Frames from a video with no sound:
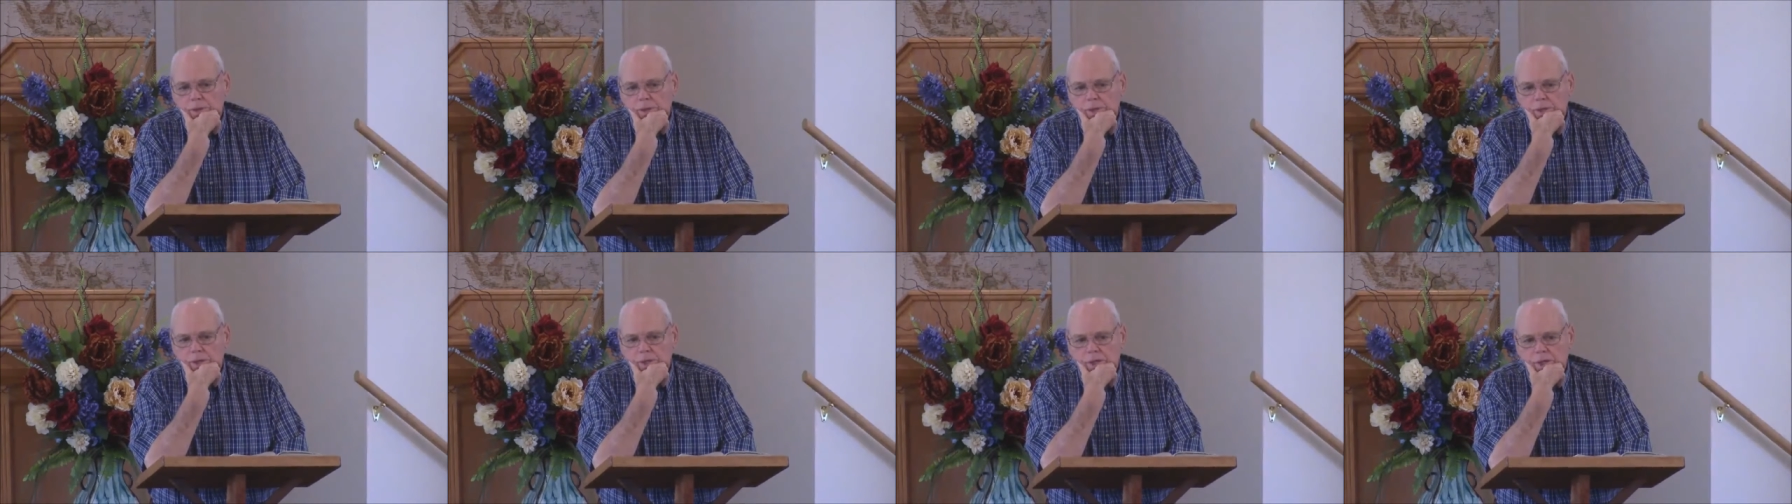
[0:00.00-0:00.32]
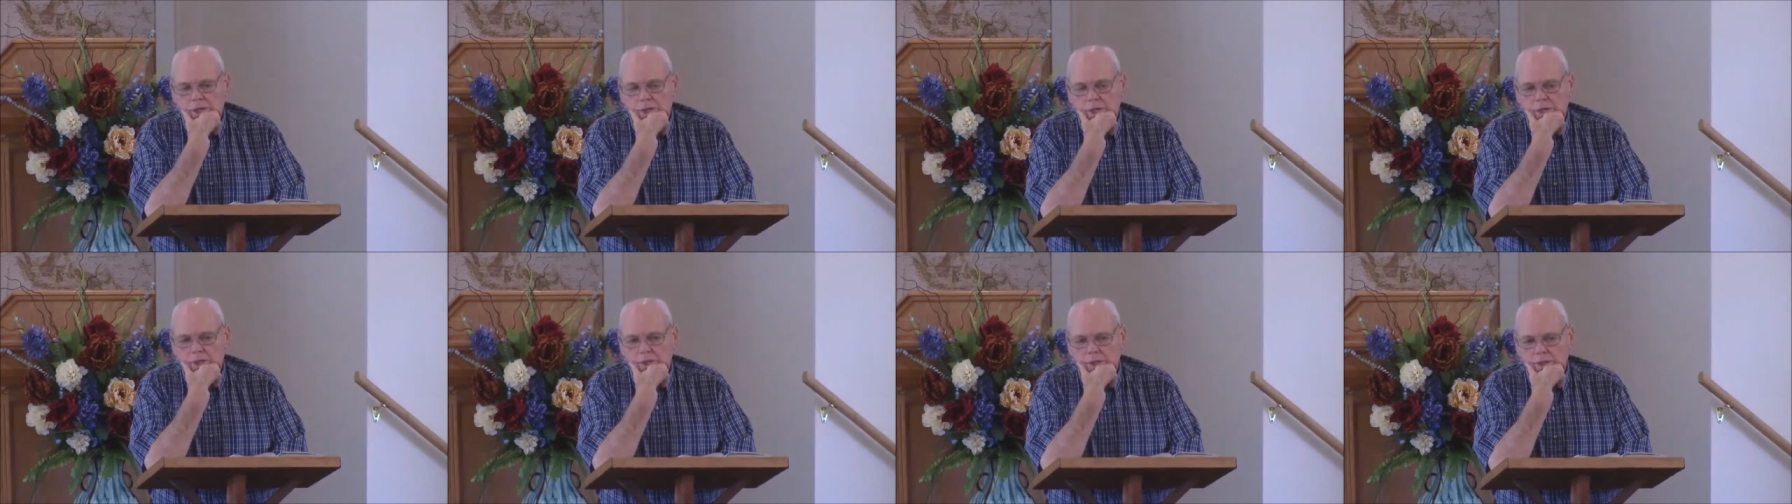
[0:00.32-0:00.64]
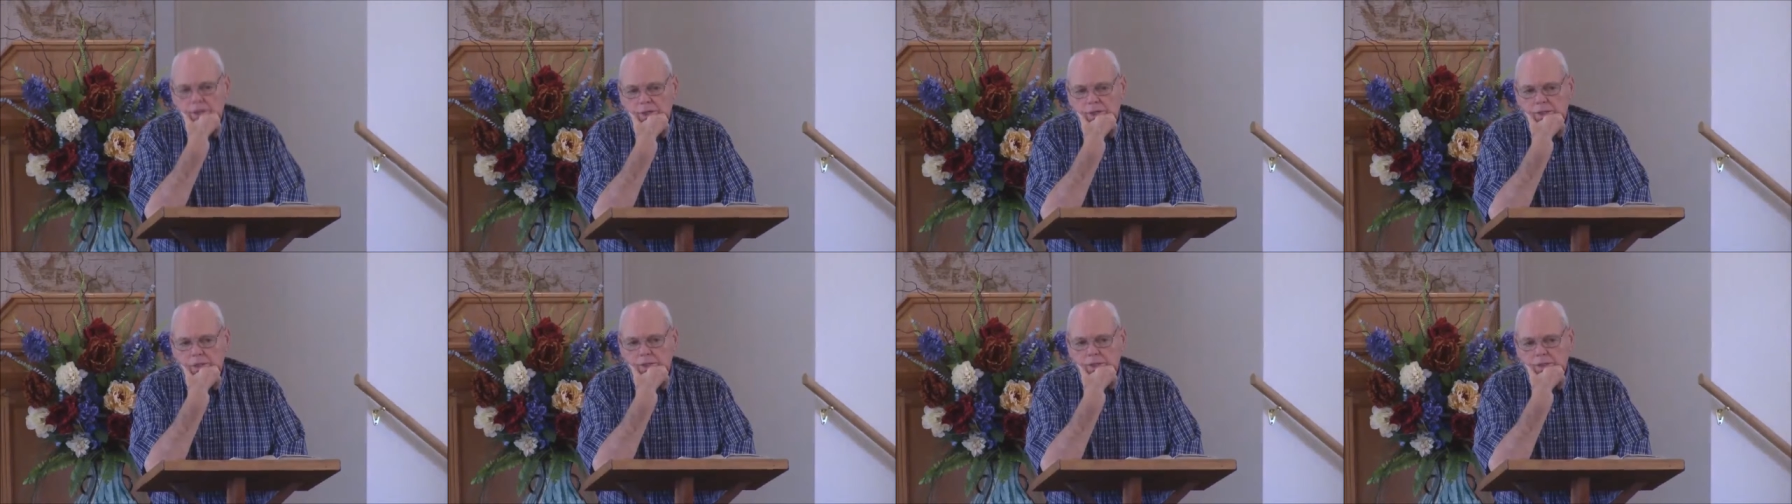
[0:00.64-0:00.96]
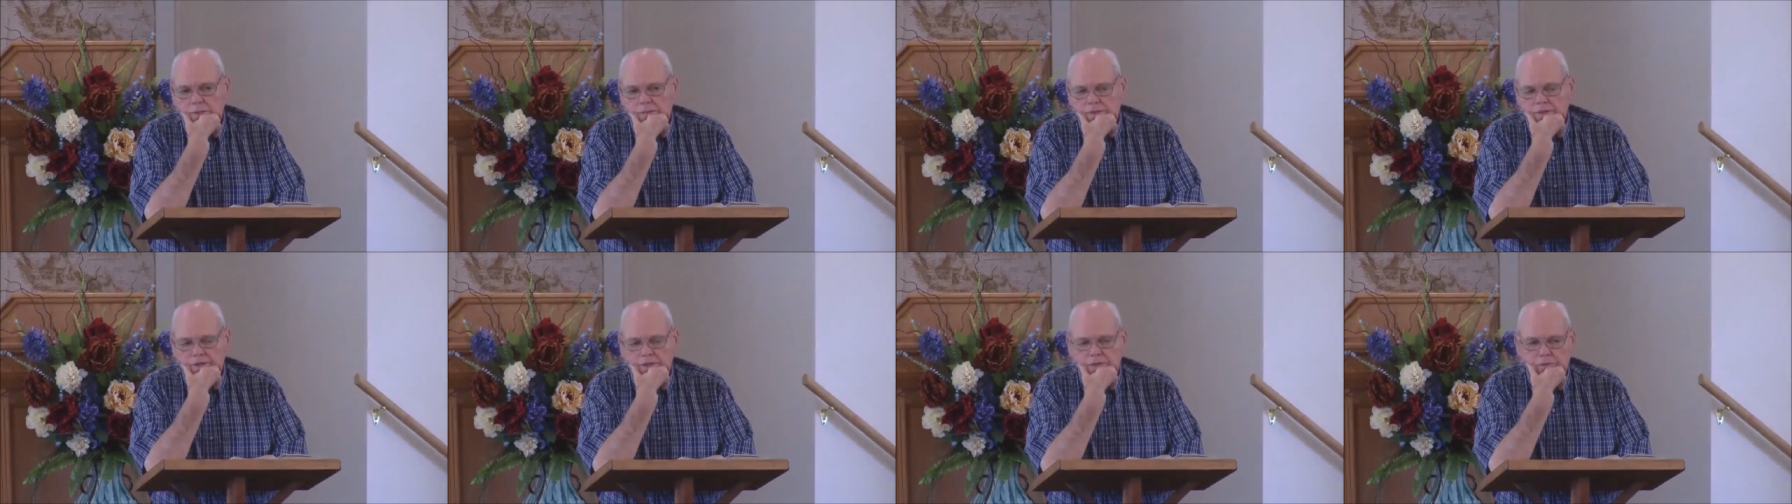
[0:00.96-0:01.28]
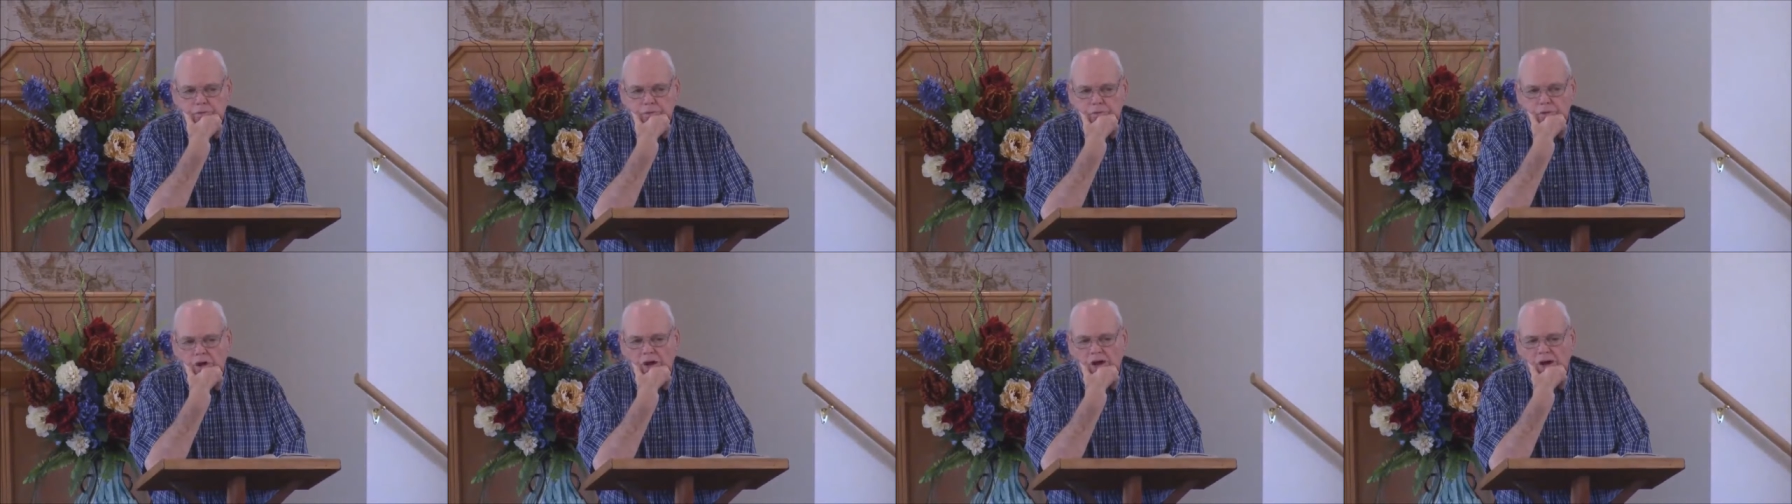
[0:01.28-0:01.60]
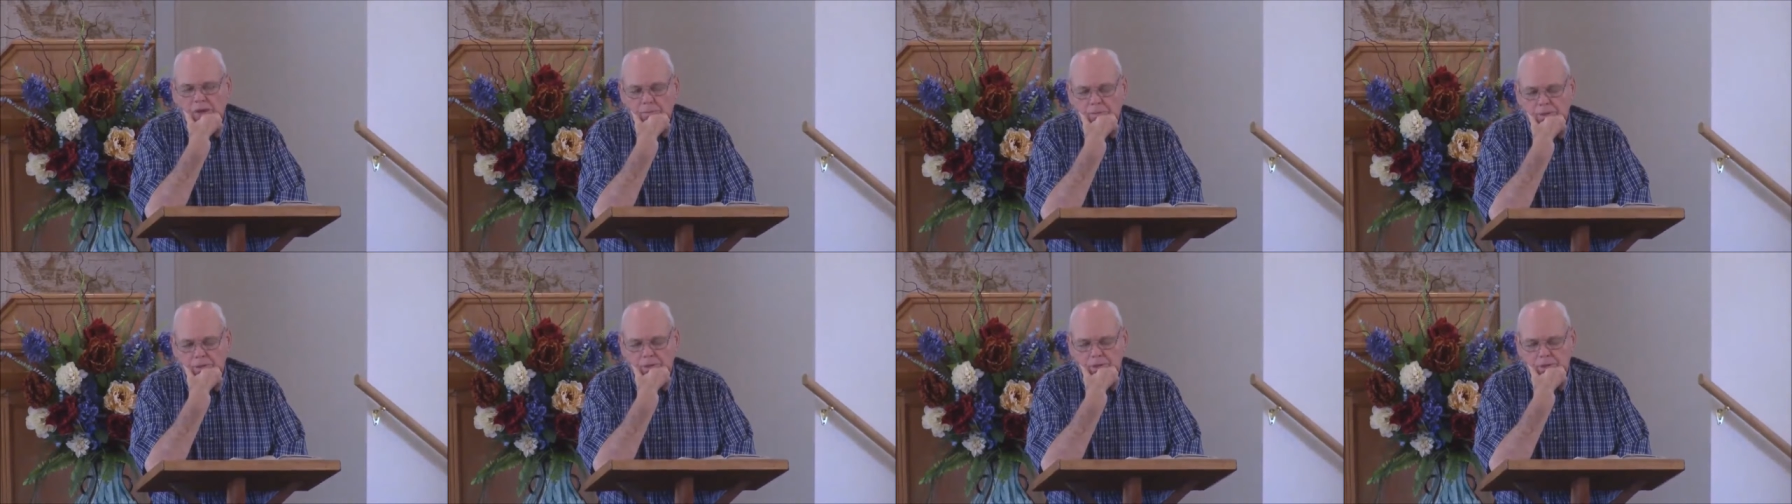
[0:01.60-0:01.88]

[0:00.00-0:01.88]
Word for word: And that's, I